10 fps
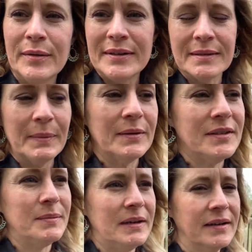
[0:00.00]
it's supposed
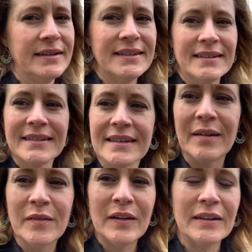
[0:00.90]
to be nicer, so
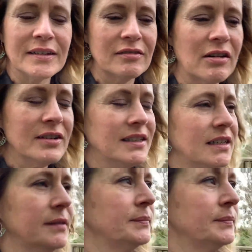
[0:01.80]
fingers crossed.